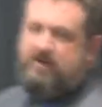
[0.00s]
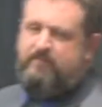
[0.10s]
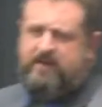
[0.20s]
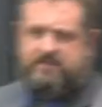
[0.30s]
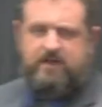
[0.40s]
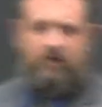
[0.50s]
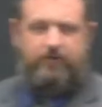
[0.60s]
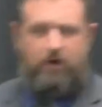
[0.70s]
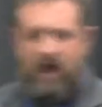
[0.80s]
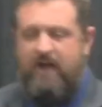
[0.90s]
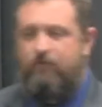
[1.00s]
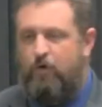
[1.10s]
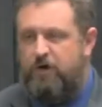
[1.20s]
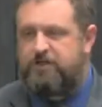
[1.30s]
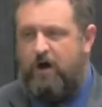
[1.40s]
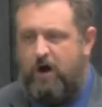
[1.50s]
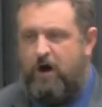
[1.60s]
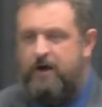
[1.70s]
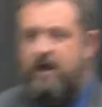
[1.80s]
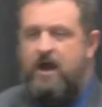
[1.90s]
of myself. You know, I've worked
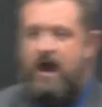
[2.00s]
hard.